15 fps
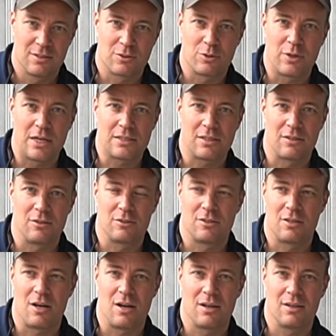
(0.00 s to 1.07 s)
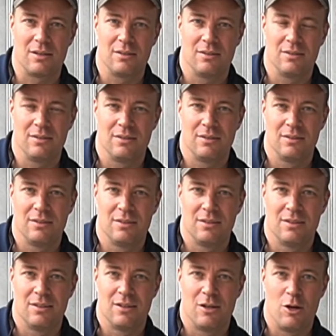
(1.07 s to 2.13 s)
So nice little tug.
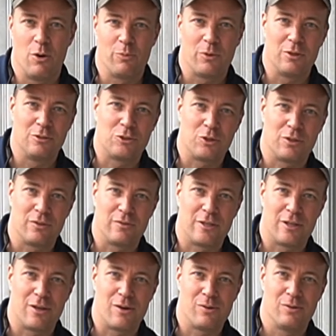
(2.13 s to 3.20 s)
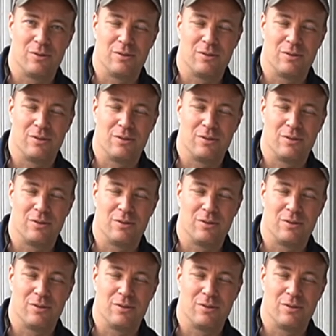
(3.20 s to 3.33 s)
Hope you enjoyed the video,